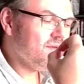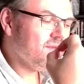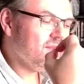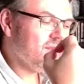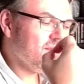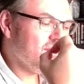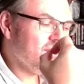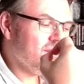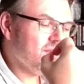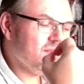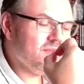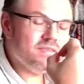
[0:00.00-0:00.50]

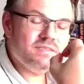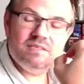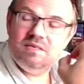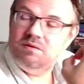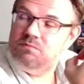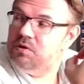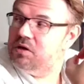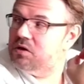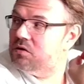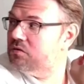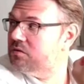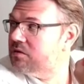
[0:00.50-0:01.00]
the, the
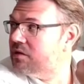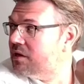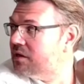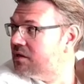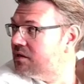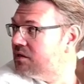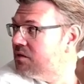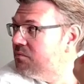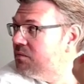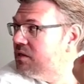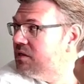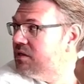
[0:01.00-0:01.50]
semiconductor
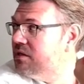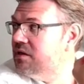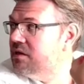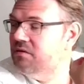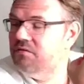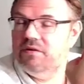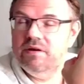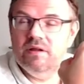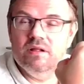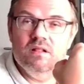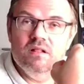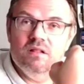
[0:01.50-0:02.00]

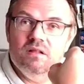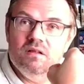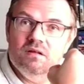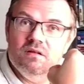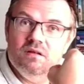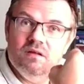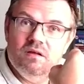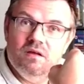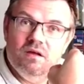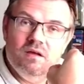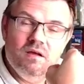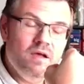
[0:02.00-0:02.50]
material.
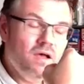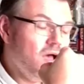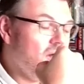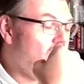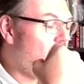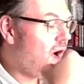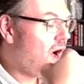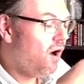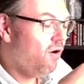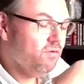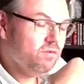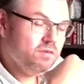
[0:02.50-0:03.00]
Yeah?
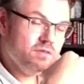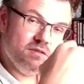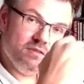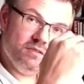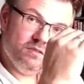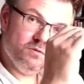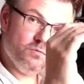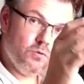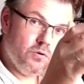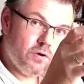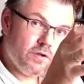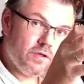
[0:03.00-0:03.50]
How this is
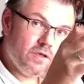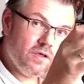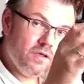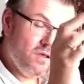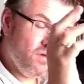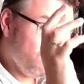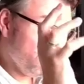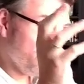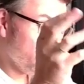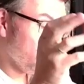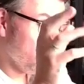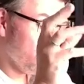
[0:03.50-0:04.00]
working,
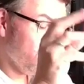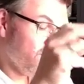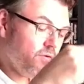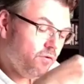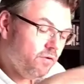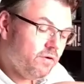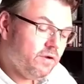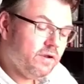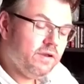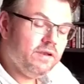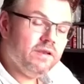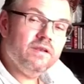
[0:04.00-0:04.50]
you will
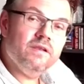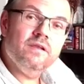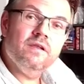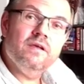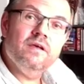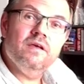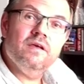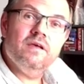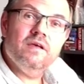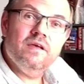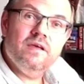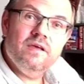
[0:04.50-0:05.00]
learn in,
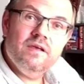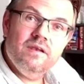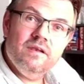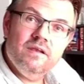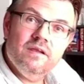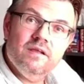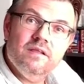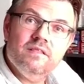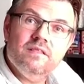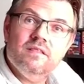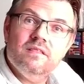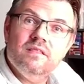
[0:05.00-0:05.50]

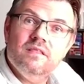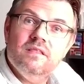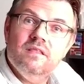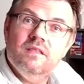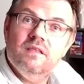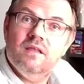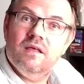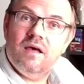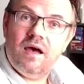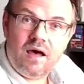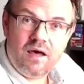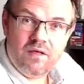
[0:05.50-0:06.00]
in
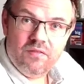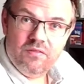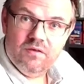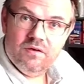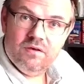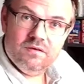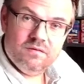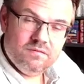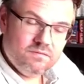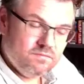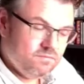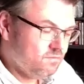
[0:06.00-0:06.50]

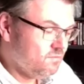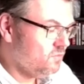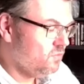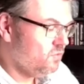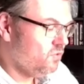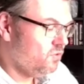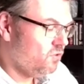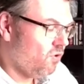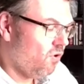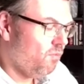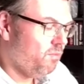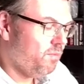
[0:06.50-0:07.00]
another
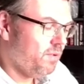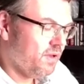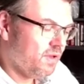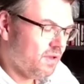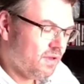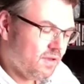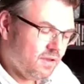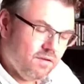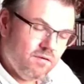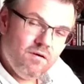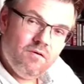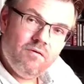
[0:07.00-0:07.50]
topic.
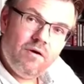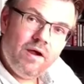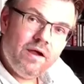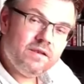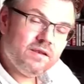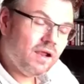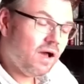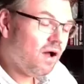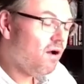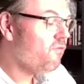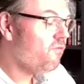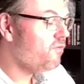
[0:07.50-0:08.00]
All right,
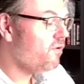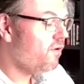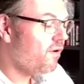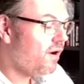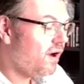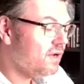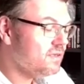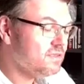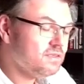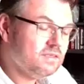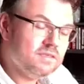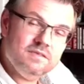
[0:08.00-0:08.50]
now for
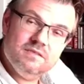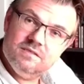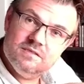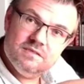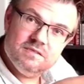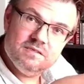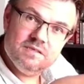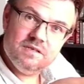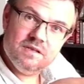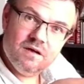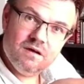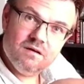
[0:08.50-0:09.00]
us, this is
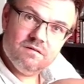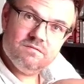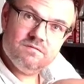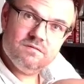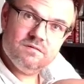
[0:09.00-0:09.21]
enough.